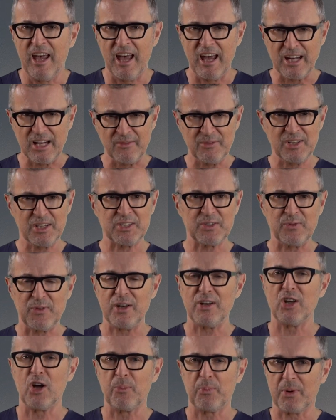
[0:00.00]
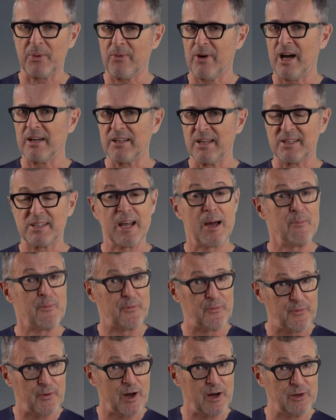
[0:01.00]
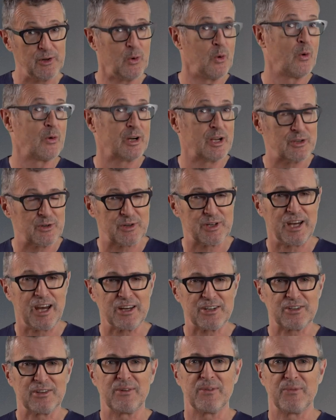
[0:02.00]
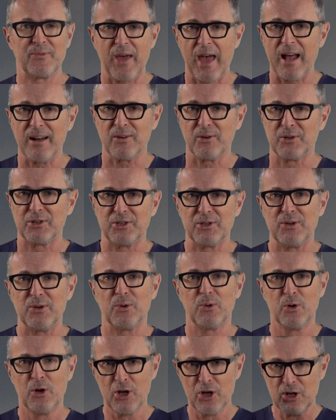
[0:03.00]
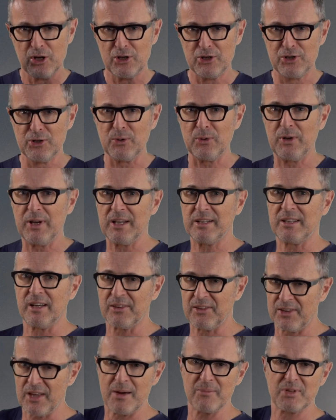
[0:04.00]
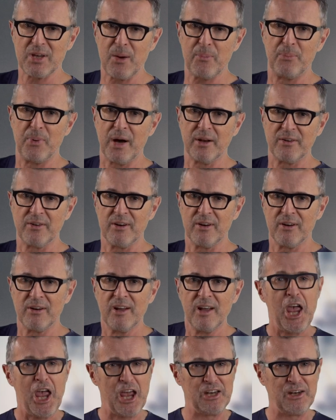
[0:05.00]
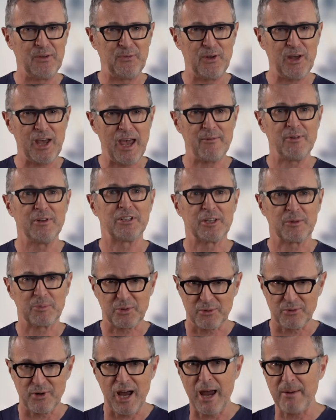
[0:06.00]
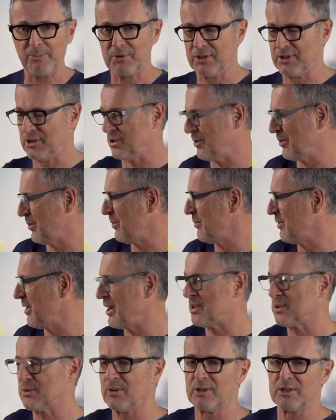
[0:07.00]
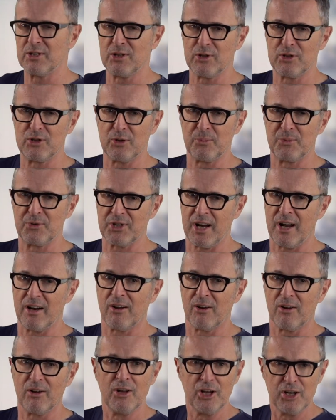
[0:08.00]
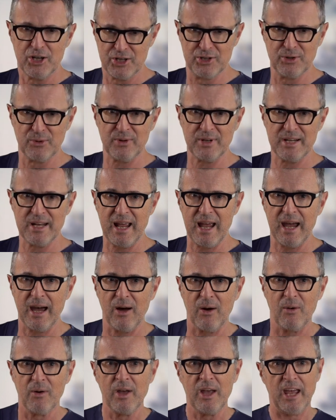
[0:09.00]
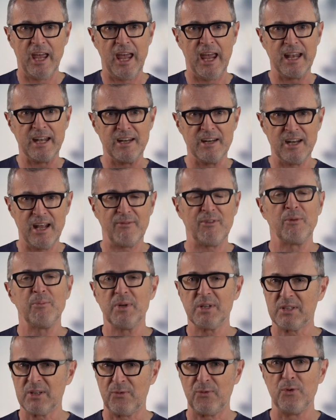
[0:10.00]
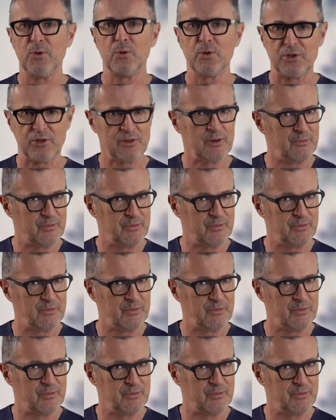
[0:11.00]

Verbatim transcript: And if this video provided some fun or educational value to you, do hit that thumbs up button. And if you haven't subscribed to Nysora's YouTube channel, do it now and never miss the future